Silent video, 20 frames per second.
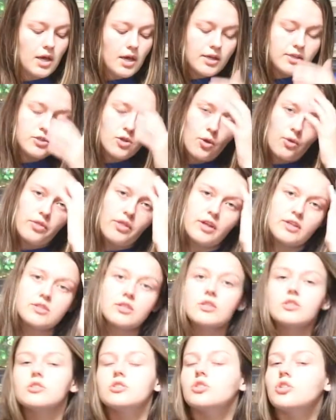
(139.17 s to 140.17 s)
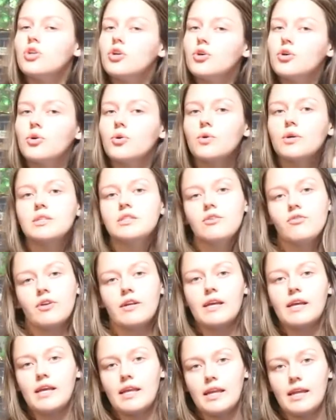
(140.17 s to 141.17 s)
So there's two
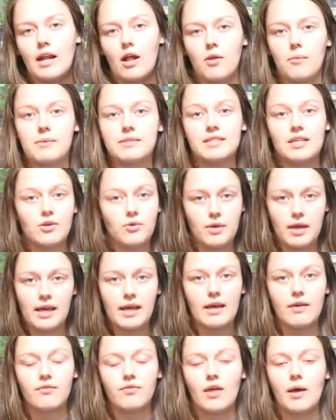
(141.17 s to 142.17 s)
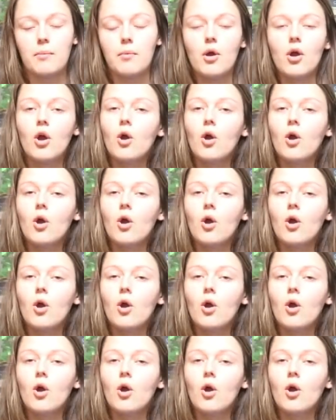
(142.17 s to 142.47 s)
different heating elements that you can give them.